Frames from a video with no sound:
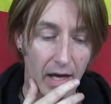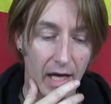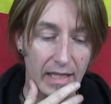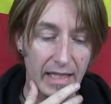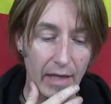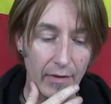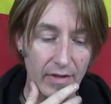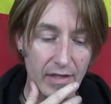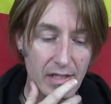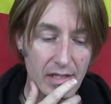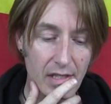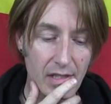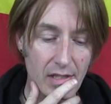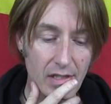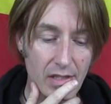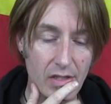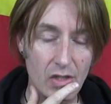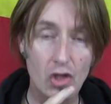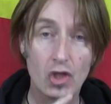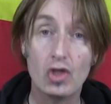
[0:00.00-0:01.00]
Now, this
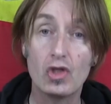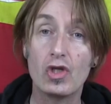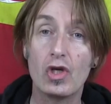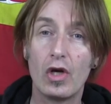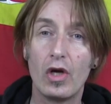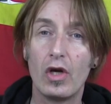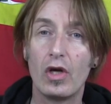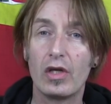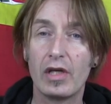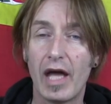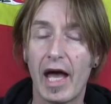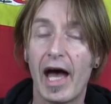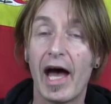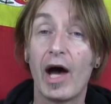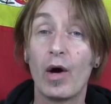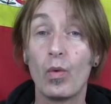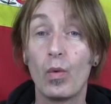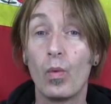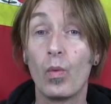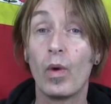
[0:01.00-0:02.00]
is to turn
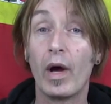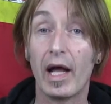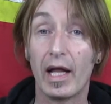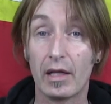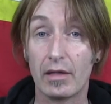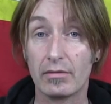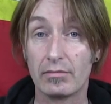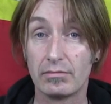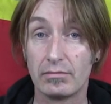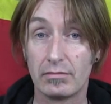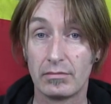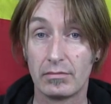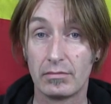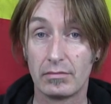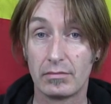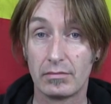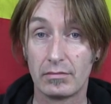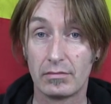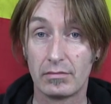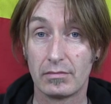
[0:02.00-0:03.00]
out well.
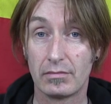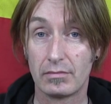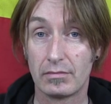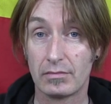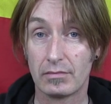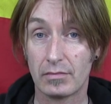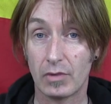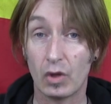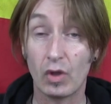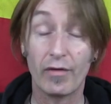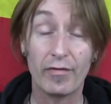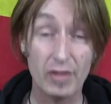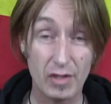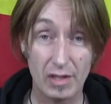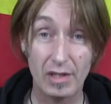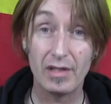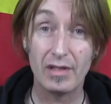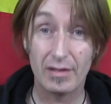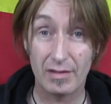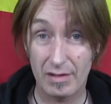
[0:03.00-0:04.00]
And
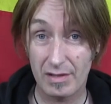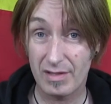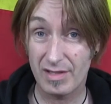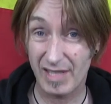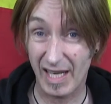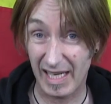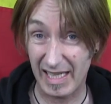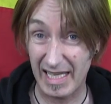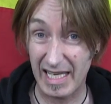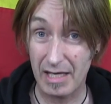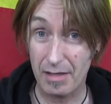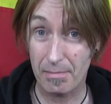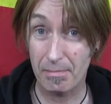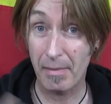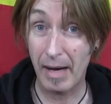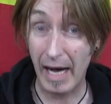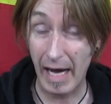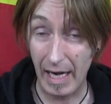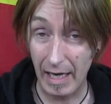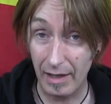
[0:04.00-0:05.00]
obviously, salir
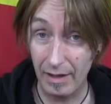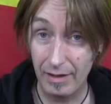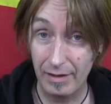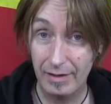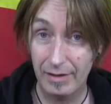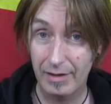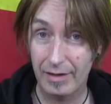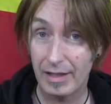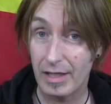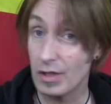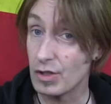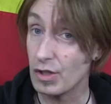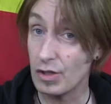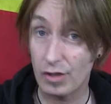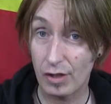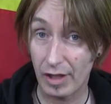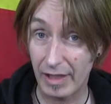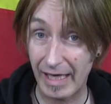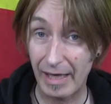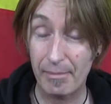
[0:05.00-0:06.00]
mal is to
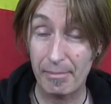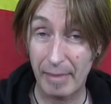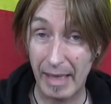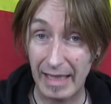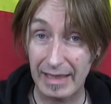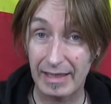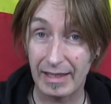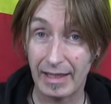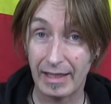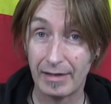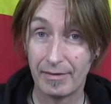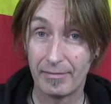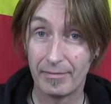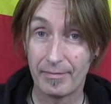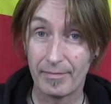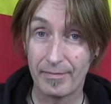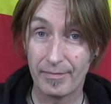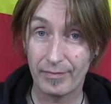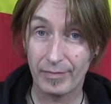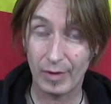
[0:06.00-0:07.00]
turn out badly,
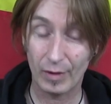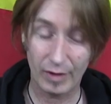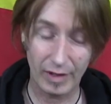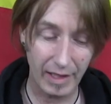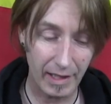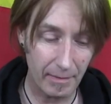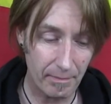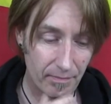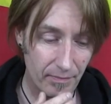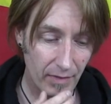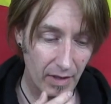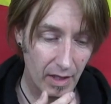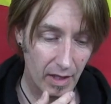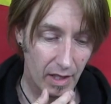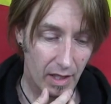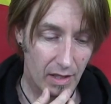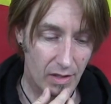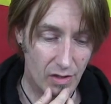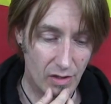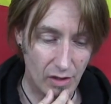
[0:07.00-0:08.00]
okay?
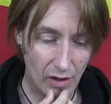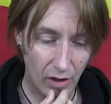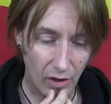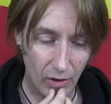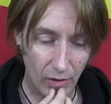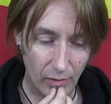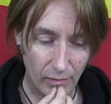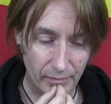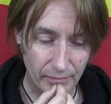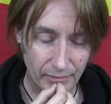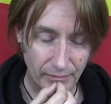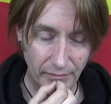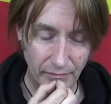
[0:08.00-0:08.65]
So,